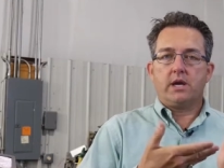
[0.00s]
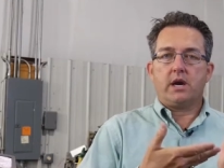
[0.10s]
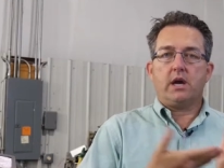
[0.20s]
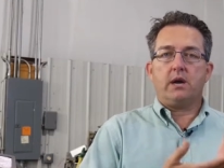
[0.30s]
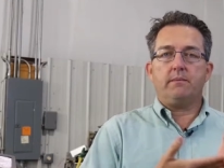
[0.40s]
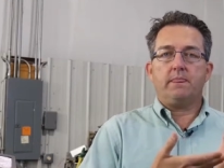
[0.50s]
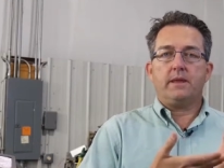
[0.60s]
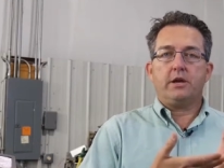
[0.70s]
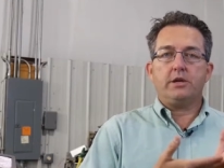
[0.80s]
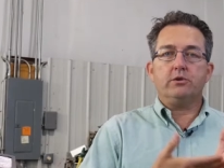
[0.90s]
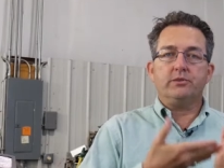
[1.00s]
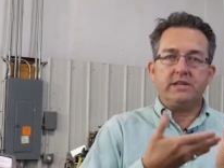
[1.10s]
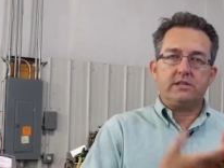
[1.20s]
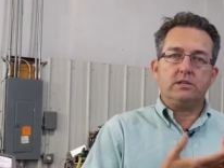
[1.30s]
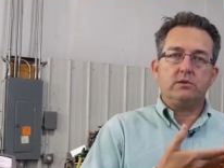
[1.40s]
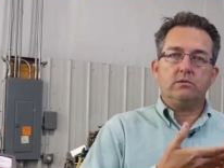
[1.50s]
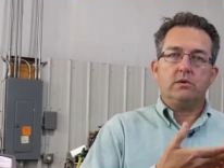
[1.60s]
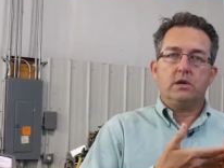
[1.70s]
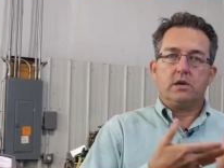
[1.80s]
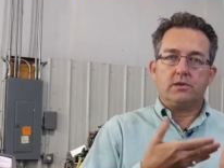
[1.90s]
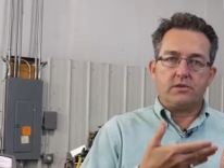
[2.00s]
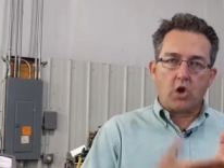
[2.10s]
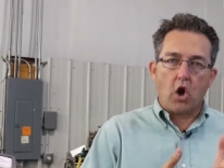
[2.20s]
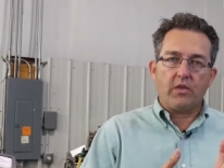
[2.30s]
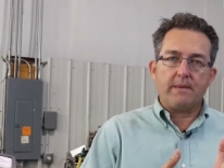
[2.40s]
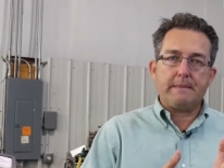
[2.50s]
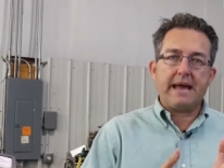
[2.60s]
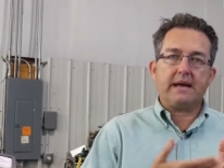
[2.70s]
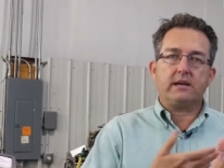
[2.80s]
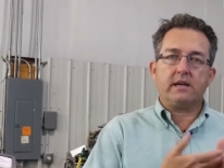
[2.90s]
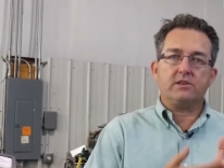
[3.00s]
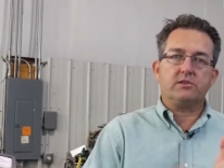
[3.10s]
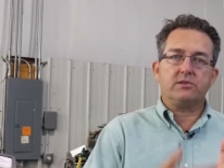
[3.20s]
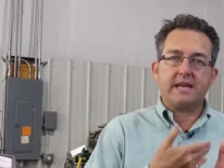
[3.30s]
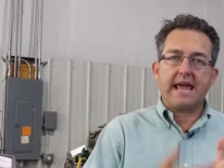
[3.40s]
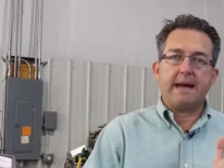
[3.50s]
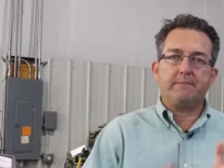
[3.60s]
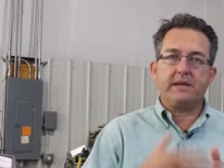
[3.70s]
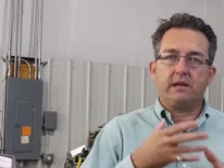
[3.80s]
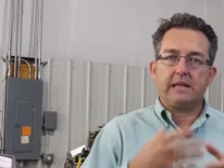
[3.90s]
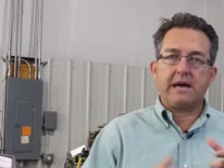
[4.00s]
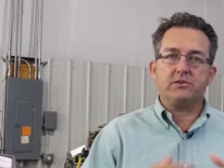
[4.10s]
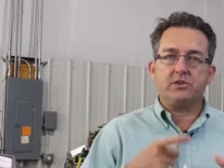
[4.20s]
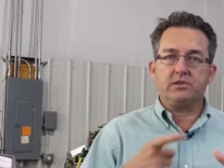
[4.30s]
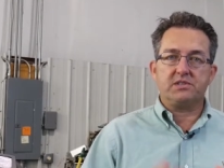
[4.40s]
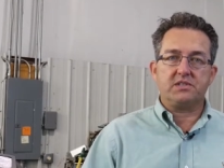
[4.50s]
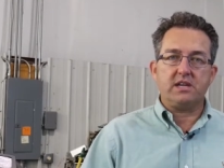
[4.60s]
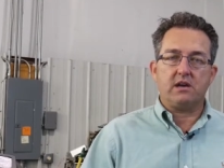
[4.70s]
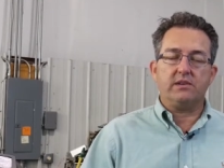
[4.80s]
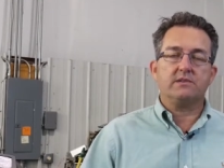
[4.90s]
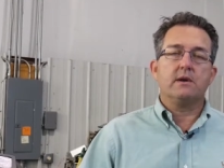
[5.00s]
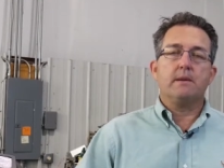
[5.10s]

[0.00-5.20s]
um, you'll need to call them back because there's an app that allows you to see all this.